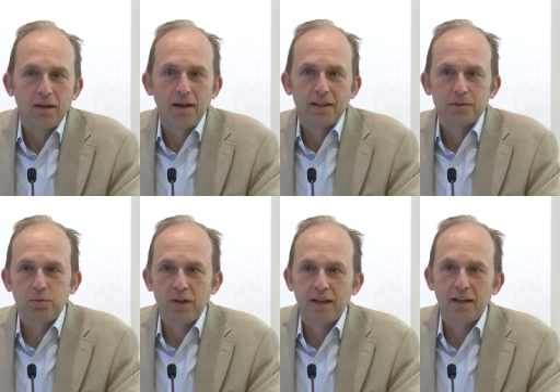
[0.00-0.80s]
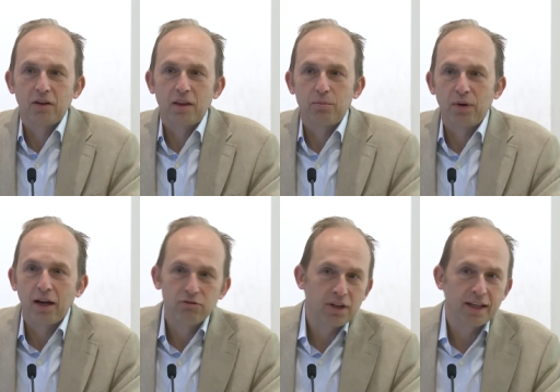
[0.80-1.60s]
it's pretty clear that
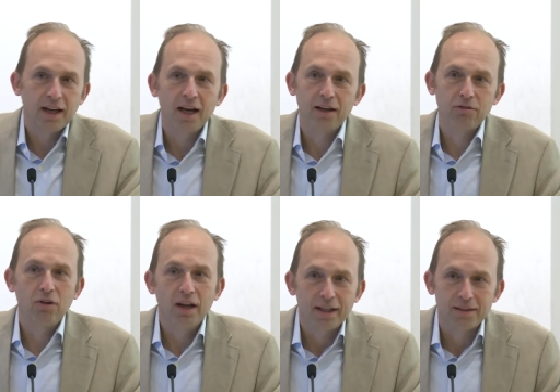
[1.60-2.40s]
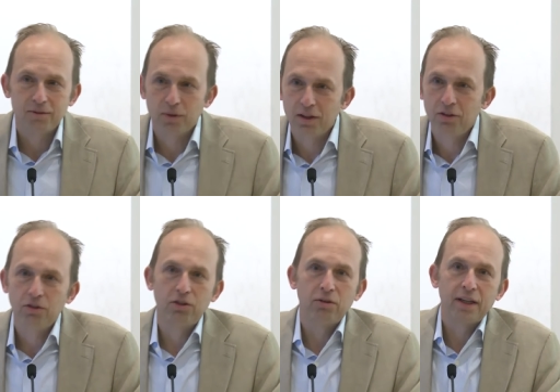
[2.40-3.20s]
Brown really got it right with the new
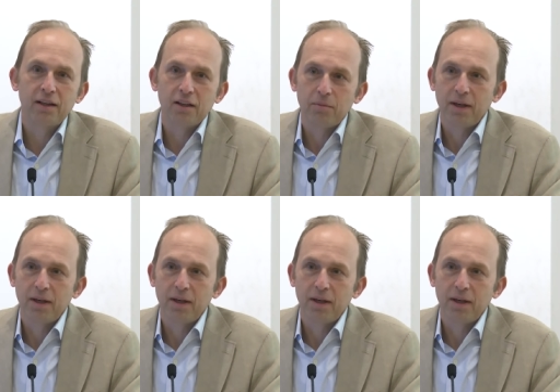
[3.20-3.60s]
curriculum.